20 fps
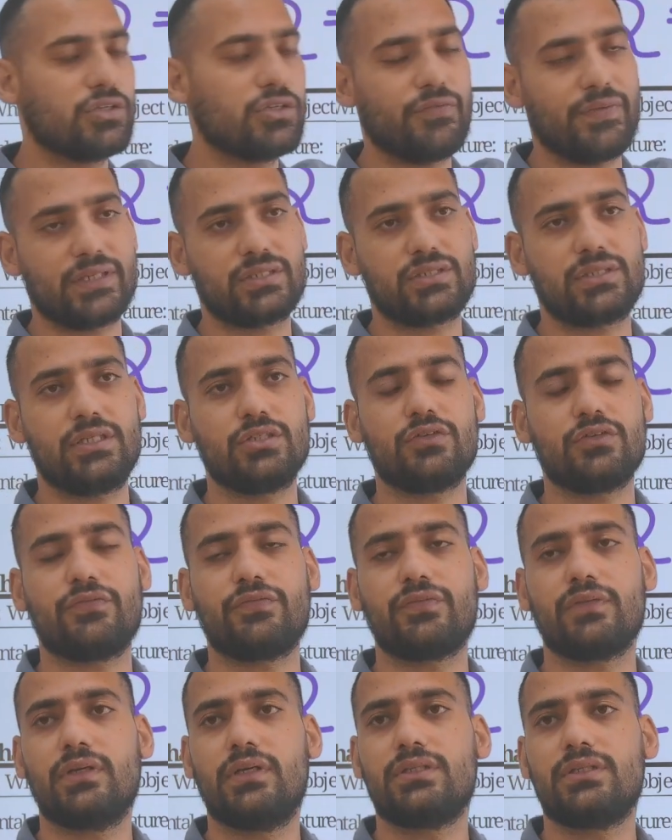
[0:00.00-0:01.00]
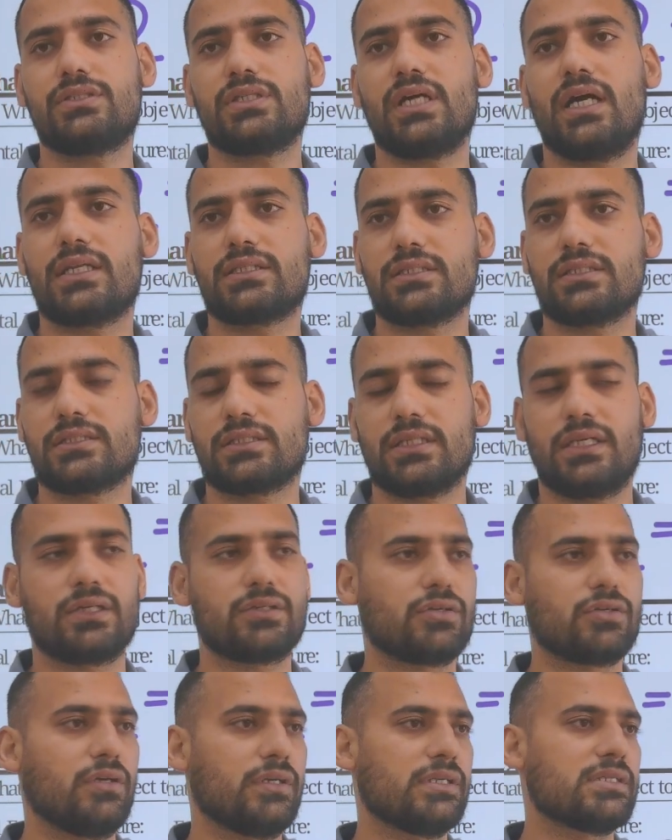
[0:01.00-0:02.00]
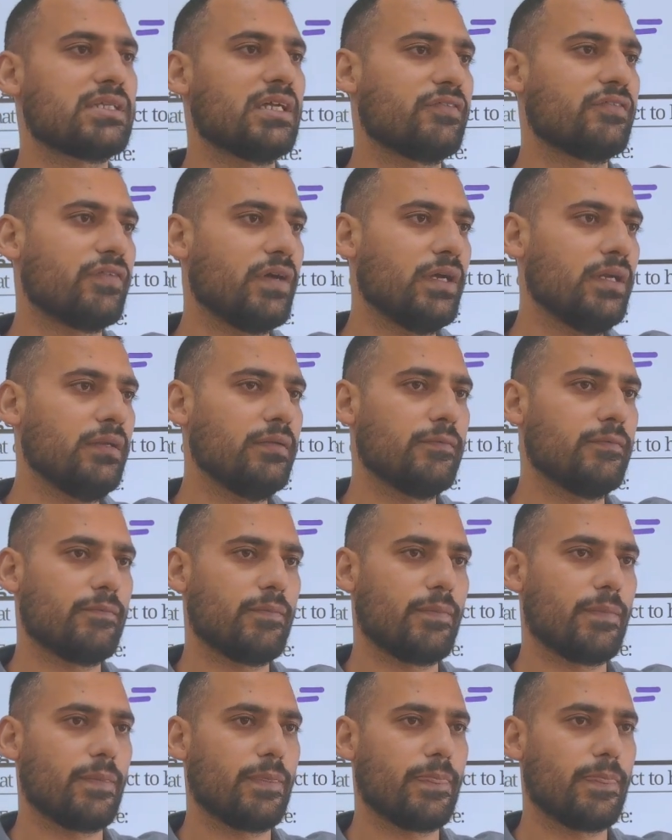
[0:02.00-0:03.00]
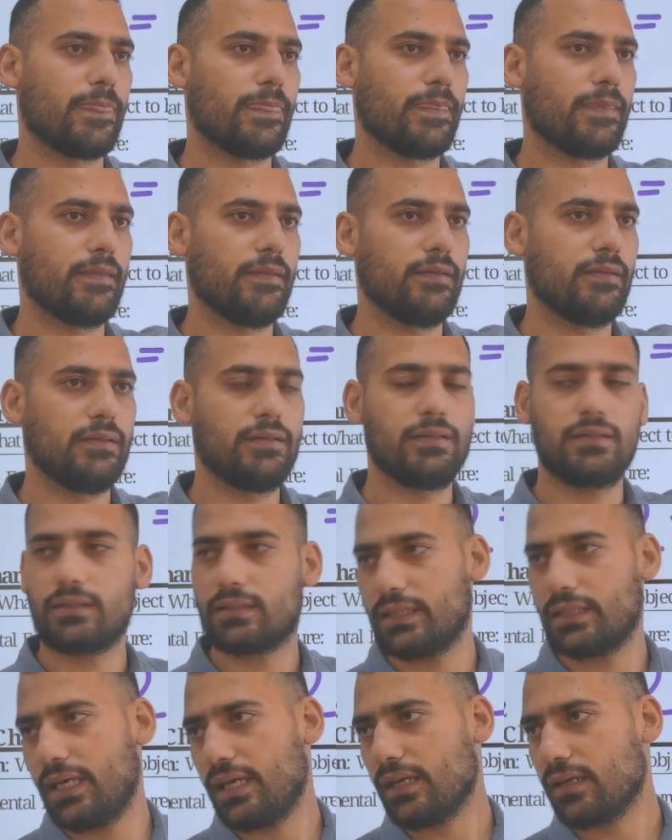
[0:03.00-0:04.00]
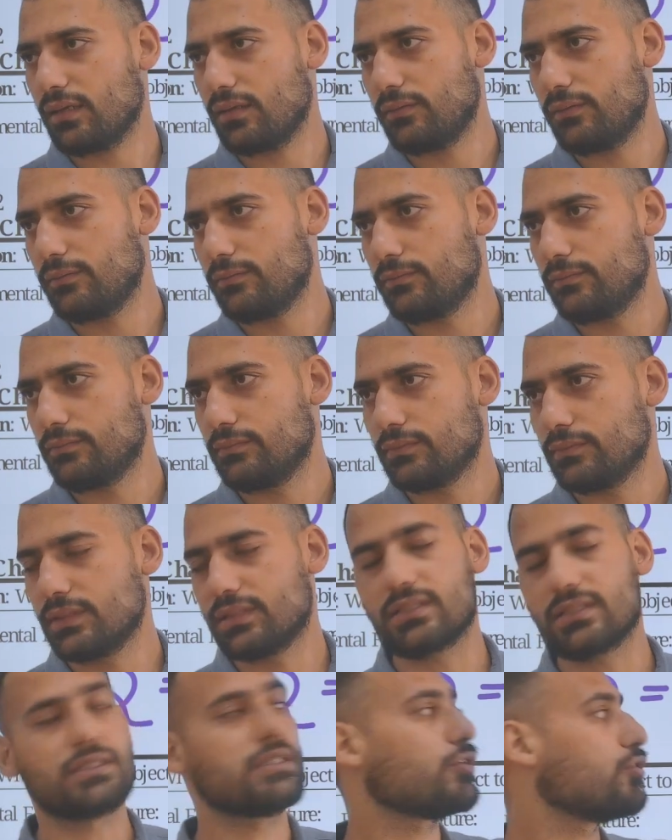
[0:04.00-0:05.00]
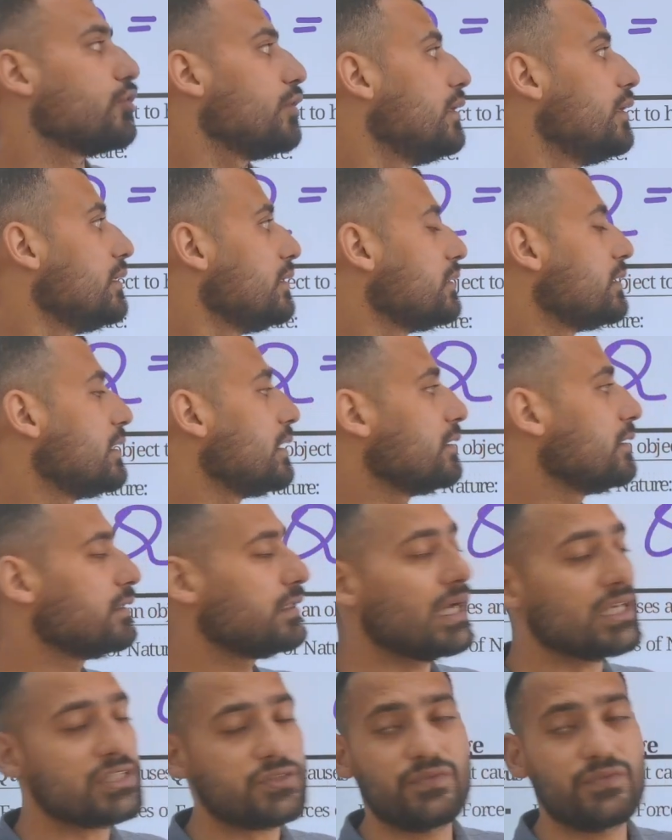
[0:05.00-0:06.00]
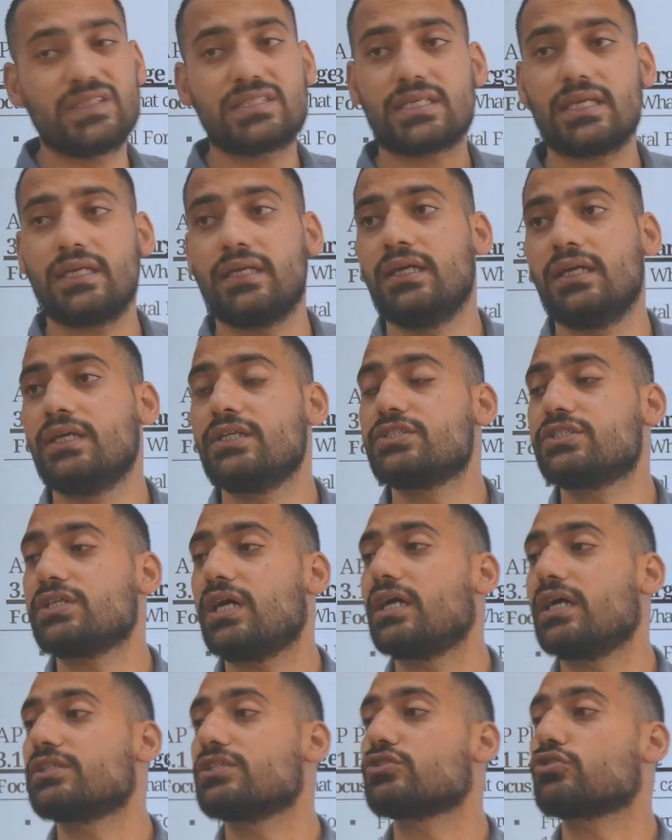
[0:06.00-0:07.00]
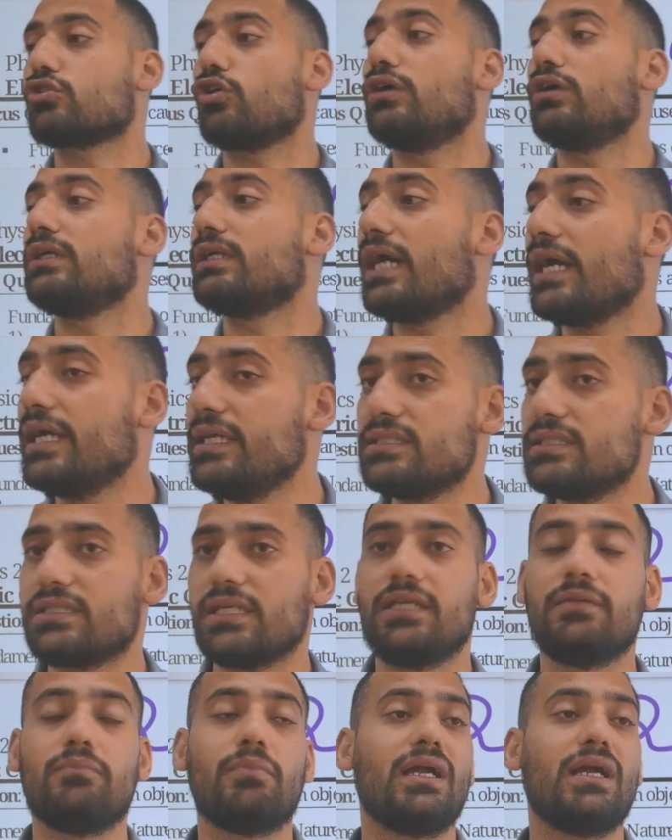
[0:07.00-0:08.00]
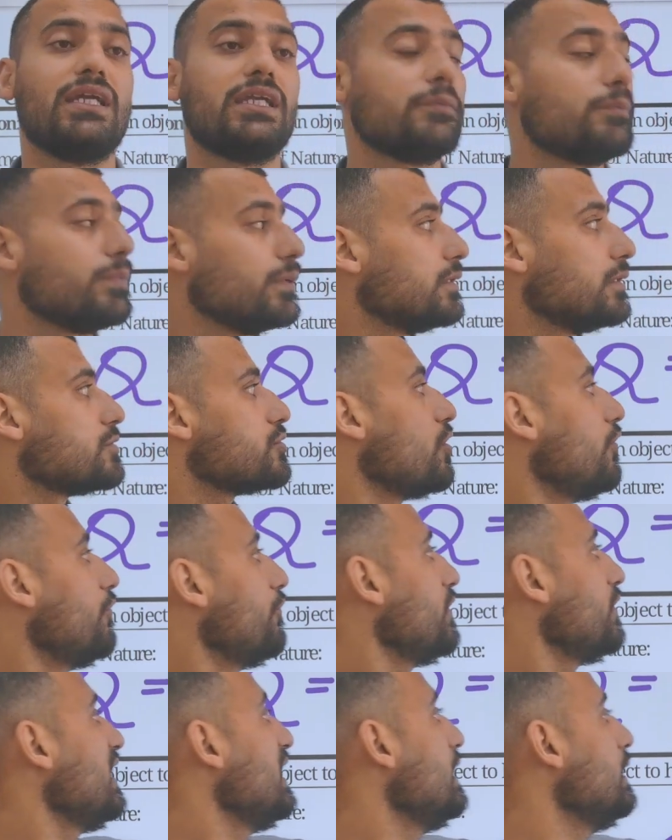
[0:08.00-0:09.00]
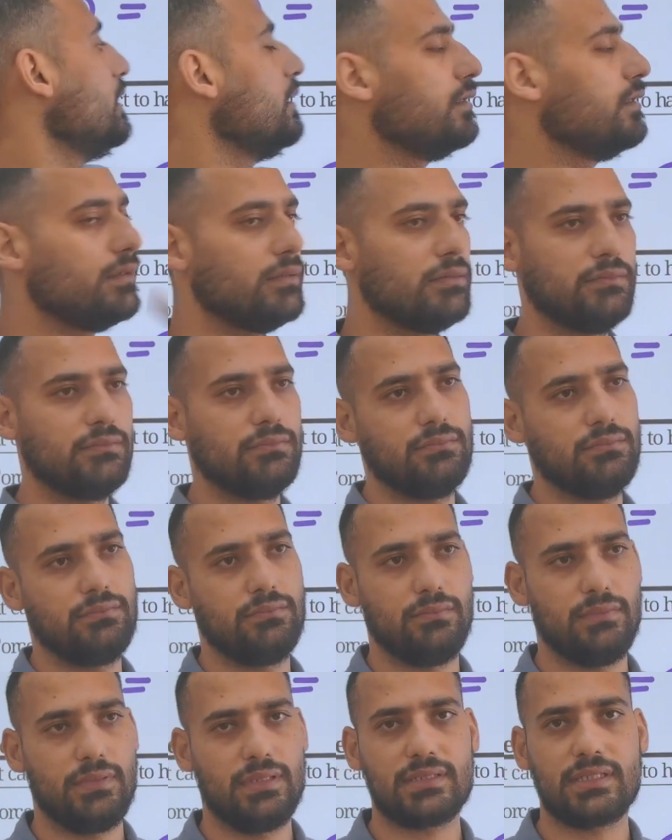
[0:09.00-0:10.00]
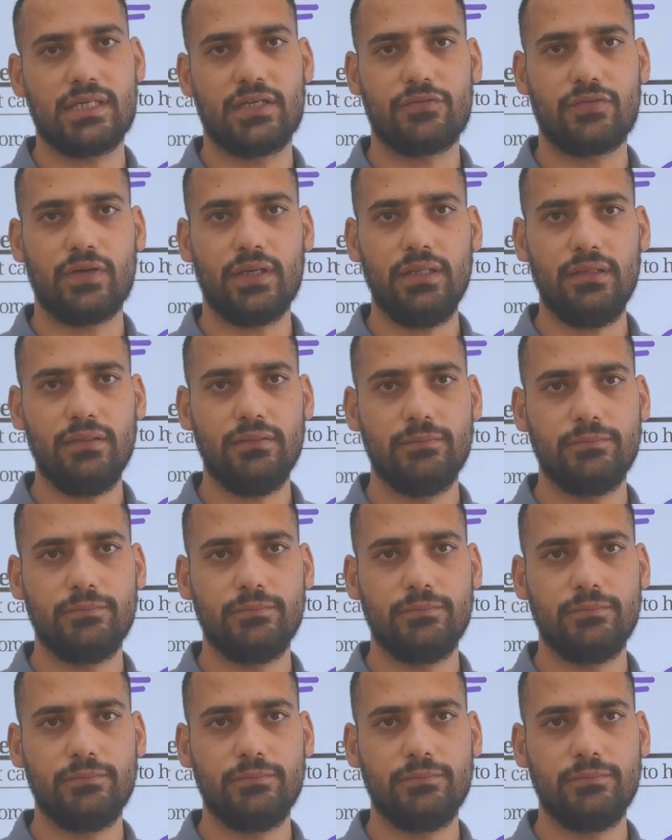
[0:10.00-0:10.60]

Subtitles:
exchange of charge is electron. Is that fine? Yeah? This is thus we say charge is quantized in multiples of E. Is that fine?